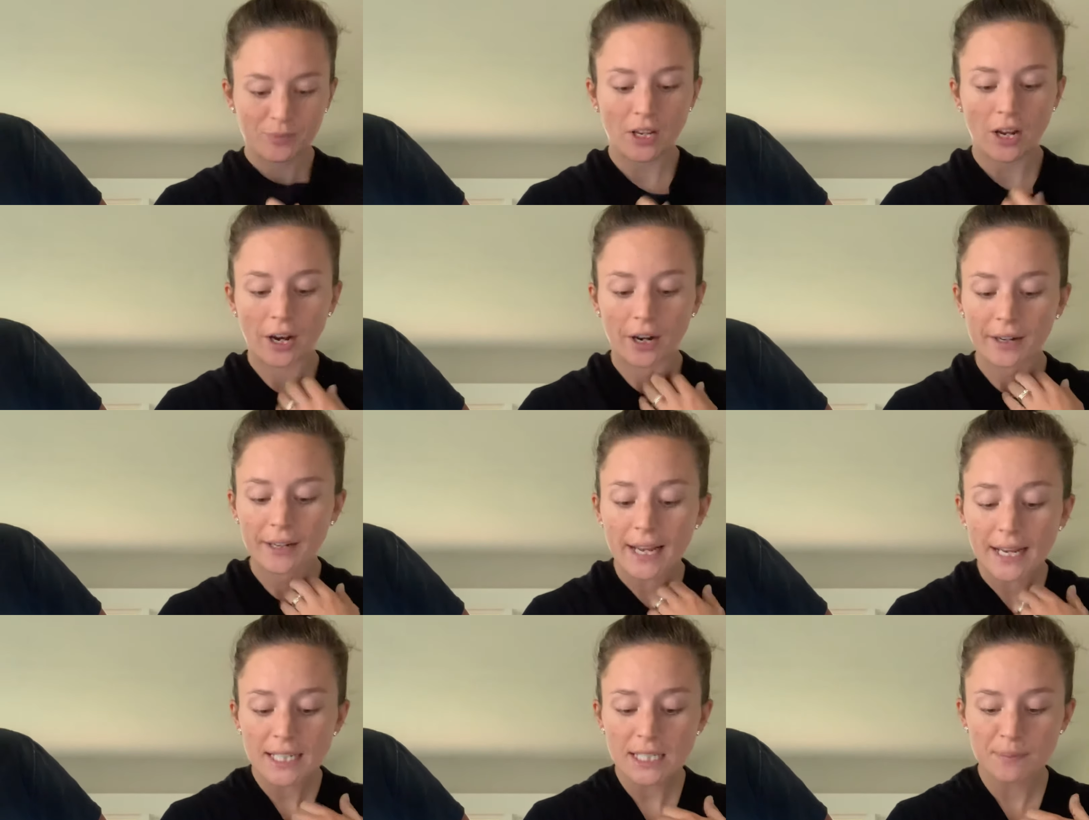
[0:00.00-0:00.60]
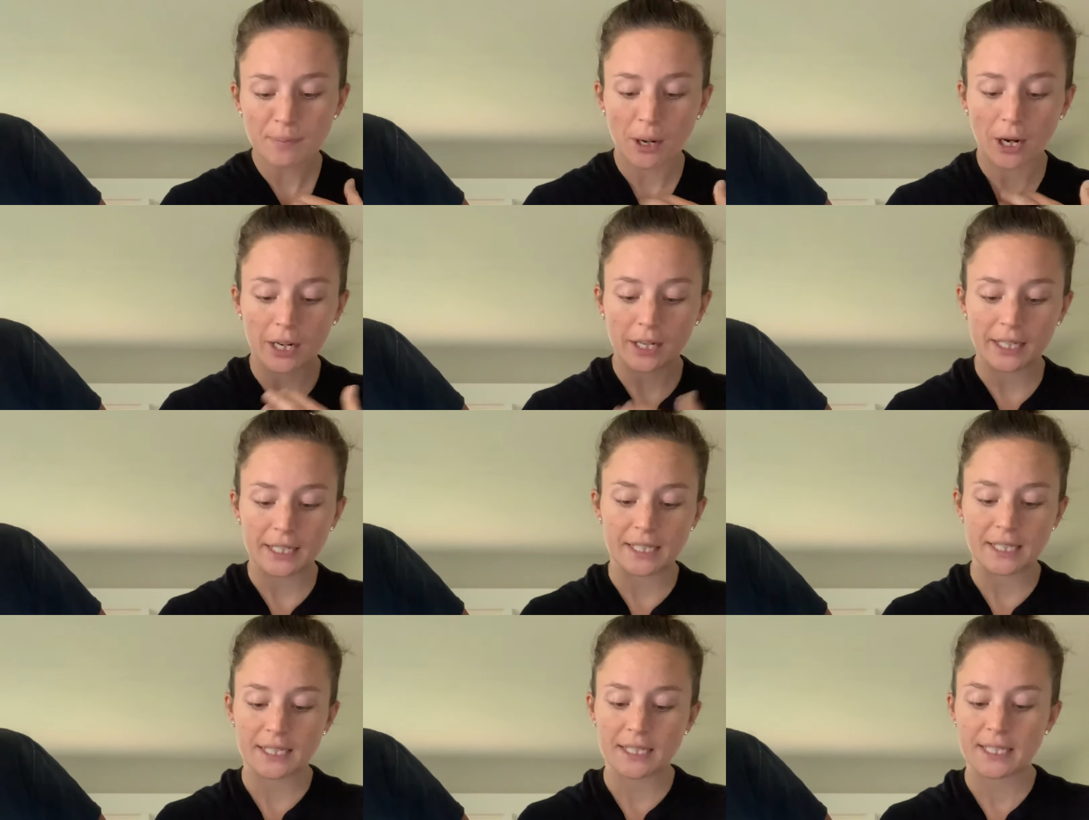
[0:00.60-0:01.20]
Our next part
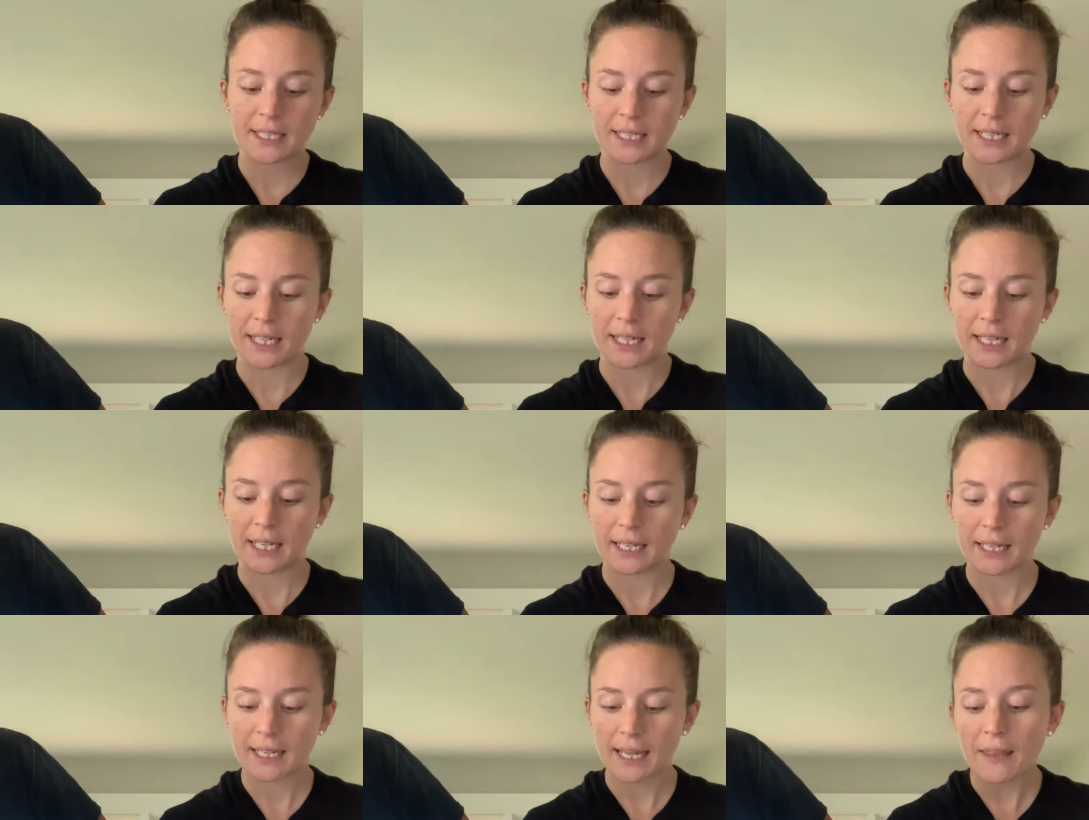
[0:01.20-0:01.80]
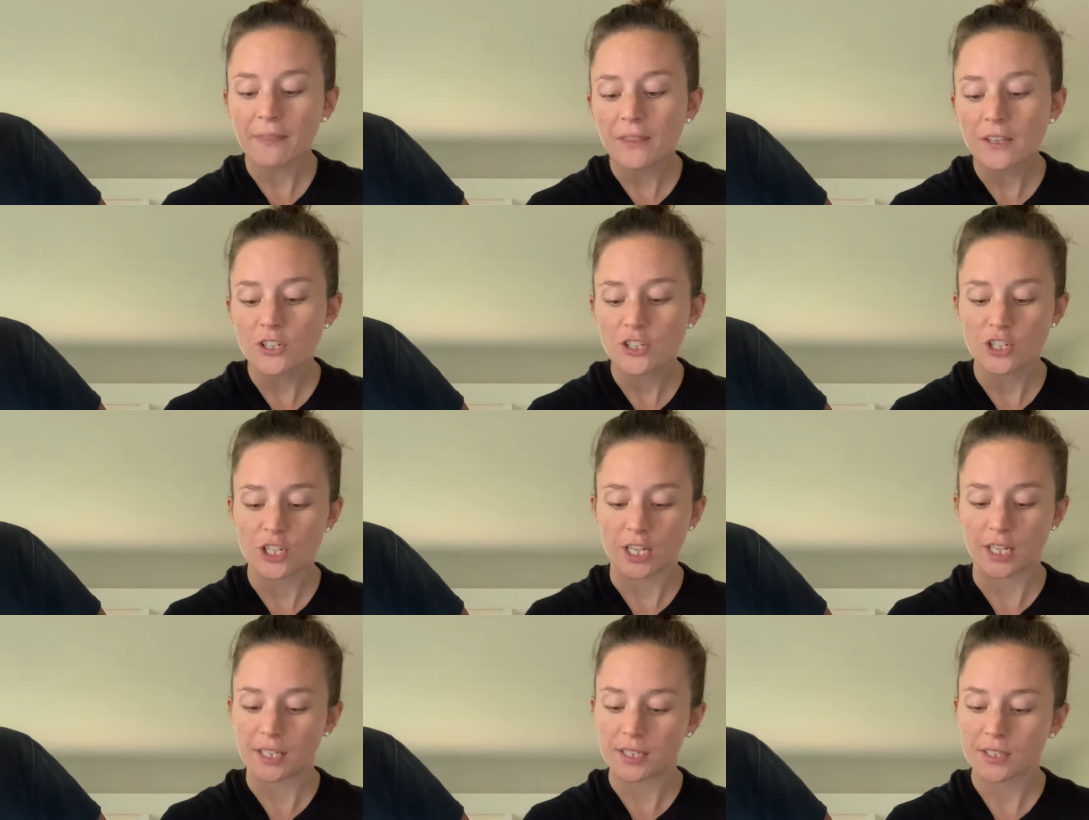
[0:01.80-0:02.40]
is to get the
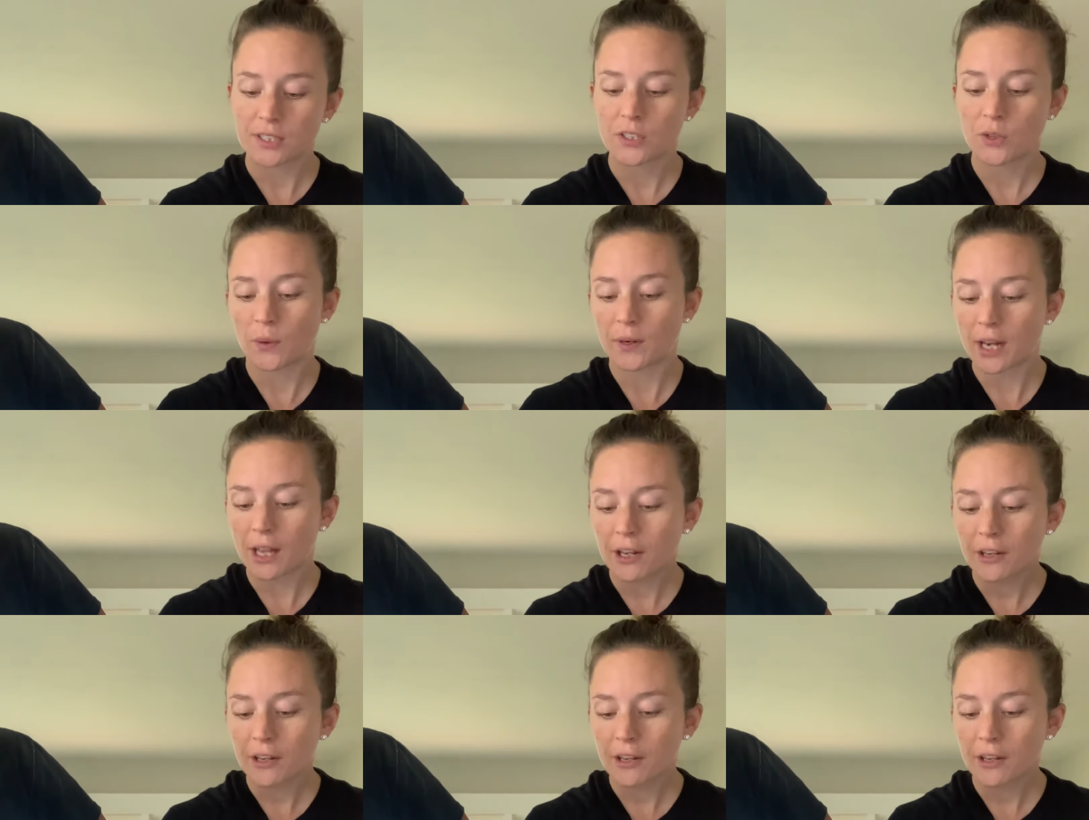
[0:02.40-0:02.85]
gist. So another